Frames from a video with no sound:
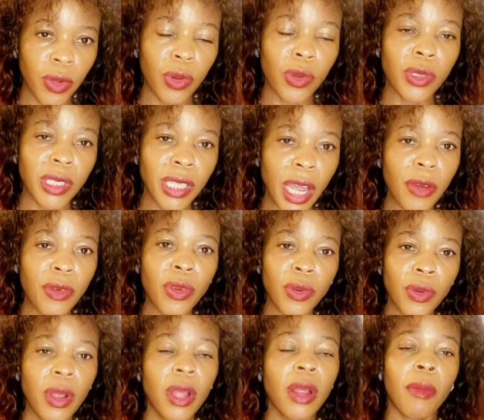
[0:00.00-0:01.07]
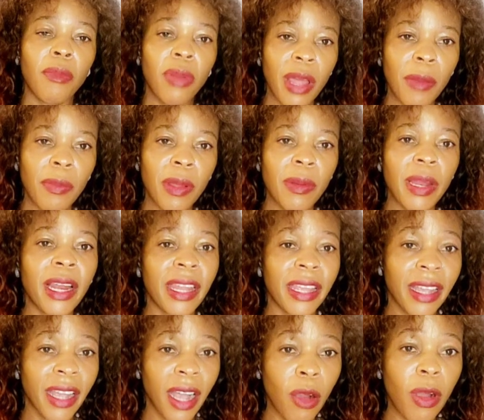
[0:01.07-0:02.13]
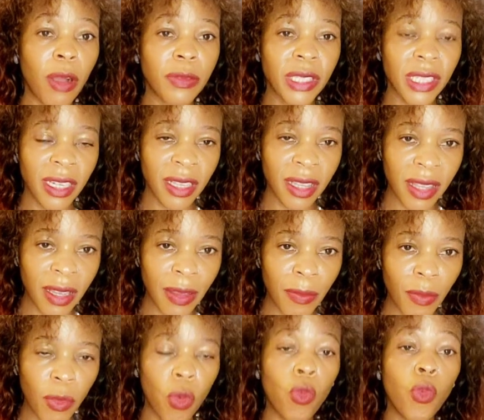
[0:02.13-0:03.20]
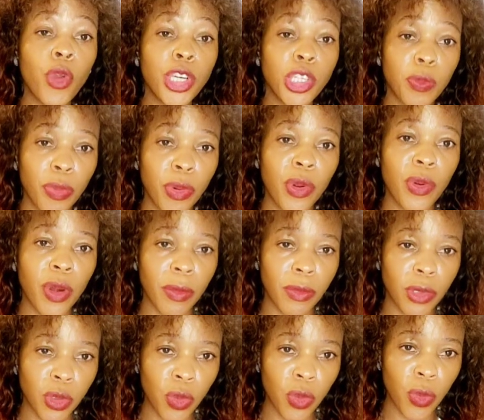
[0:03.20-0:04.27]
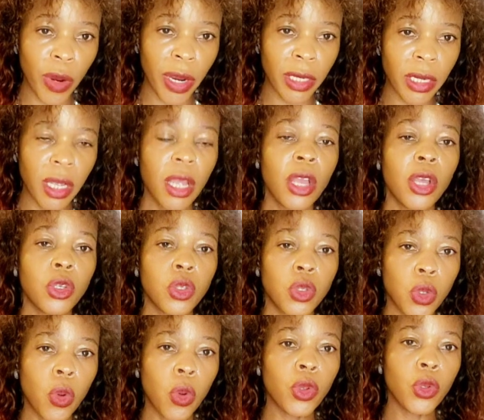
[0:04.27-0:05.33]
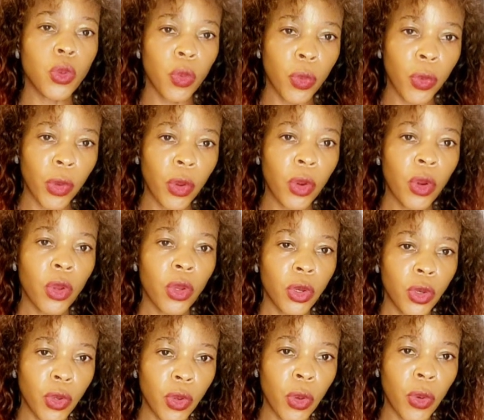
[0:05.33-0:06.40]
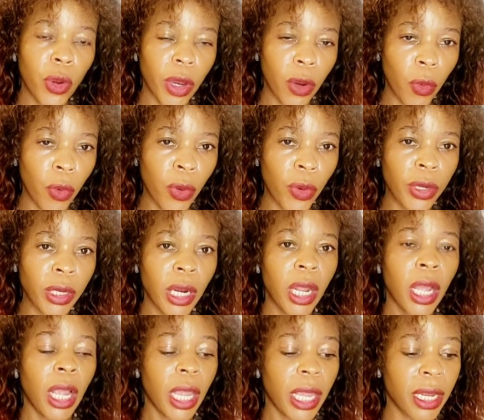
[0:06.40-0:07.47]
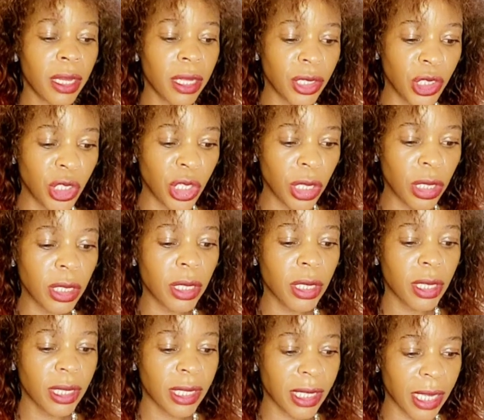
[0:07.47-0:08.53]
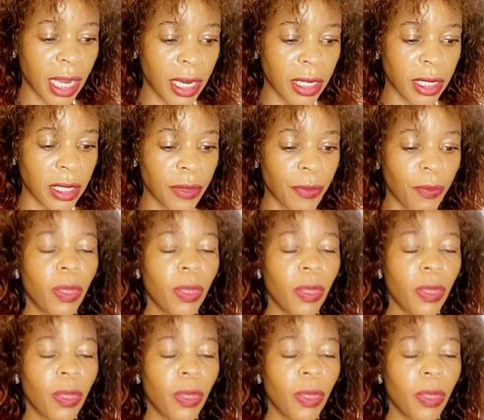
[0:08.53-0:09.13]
Ontario, blah, blah, blah, like how I've said them. Which program do you want? So you will know you're on a legit site.